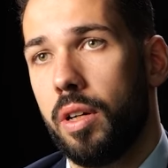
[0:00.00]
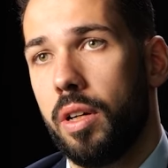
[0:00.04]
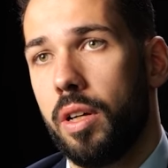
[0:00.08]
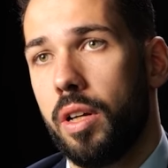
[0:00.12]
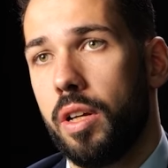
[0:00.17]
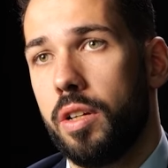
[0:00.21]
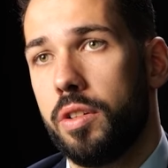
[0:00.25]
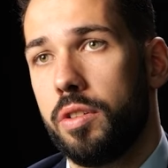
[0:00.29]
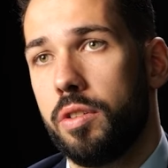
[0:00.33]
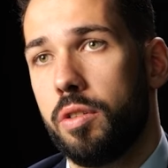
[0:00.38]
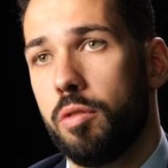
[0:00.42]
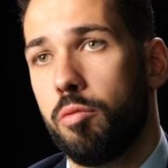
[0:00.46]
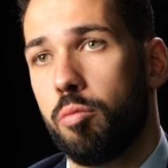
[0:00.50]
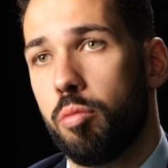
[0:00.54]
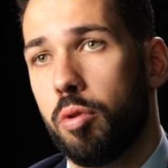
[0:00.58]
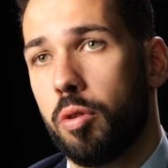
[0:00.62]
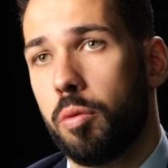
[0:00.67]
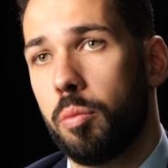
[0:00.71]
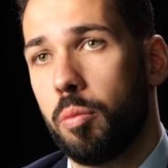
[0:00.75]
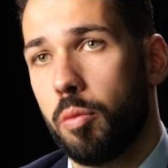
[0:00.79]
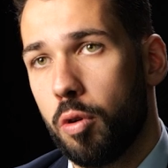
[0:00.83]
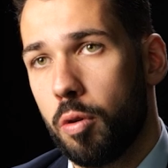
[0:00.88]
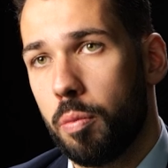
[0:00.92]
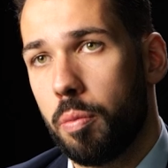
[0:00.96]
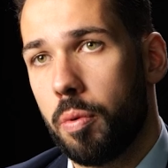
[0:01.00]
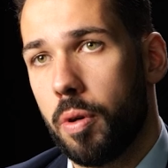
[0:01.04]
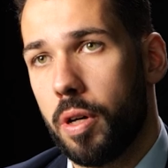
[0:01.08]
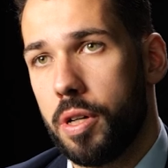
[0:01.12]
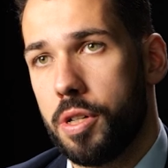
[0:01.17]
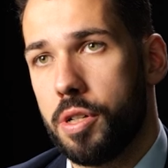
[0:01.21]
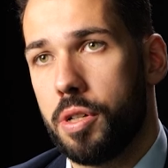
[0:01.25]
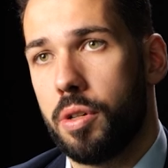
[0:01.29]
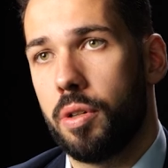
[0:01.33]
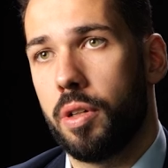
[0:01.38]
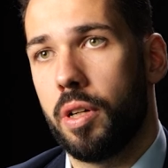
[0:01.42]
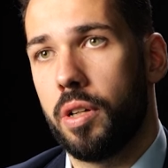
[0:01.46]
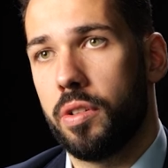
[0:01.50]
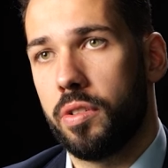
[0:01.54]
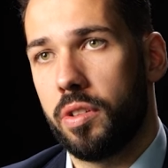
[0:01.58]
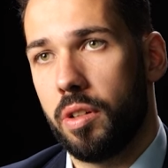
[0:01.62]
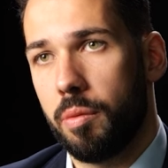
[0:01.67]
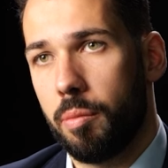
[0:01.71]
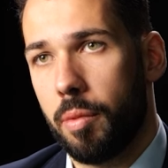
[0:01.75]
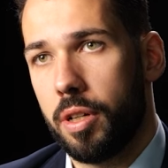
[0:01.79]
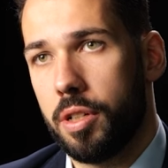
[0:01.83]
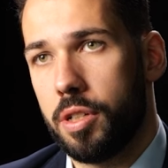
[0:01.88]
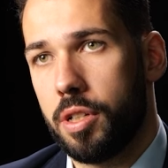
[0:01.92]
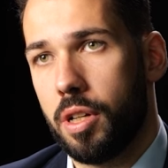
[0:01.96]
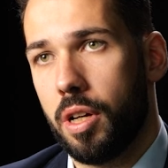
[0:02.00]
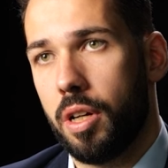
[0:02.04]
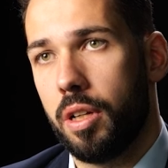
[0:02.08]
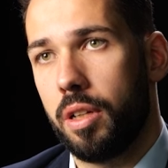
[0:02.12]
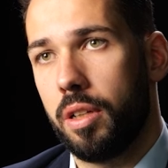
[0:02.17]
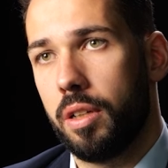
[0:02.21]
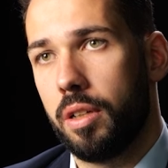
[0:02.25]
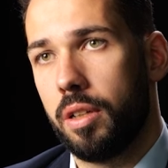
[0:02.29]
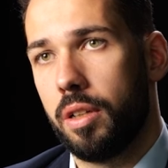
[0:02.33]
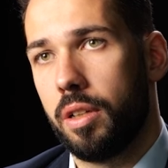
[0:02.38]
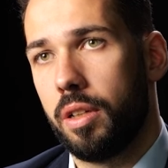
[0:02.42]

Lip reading: is to put more pressure on Azerbaijan.